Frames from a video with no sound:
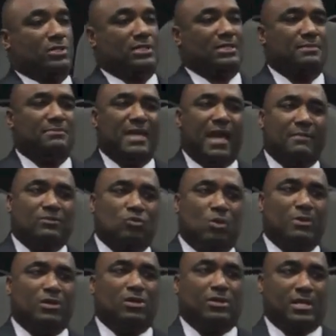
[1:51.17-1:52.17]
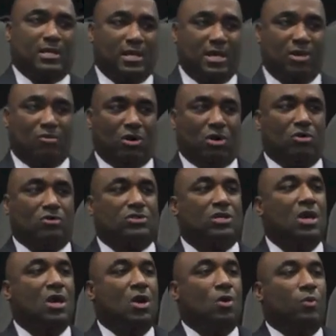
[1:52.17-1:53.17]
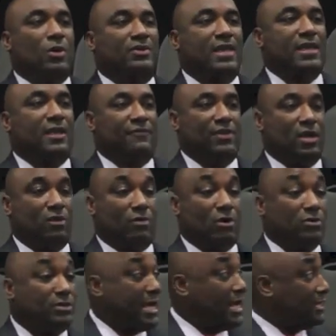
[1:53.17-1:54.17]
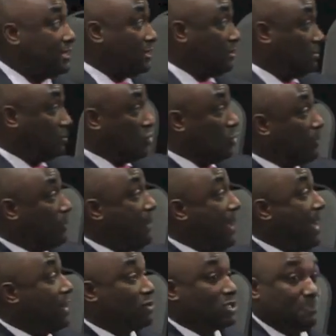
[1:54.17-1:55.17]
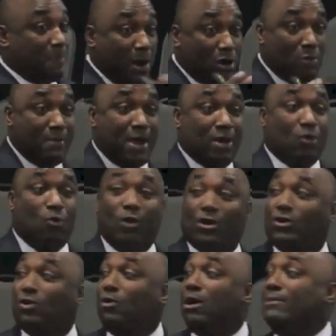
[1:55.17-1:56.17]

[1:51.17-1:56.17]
And sometimes when we look at heroes, we think of heroes as Superman or Spider-Man or Wonder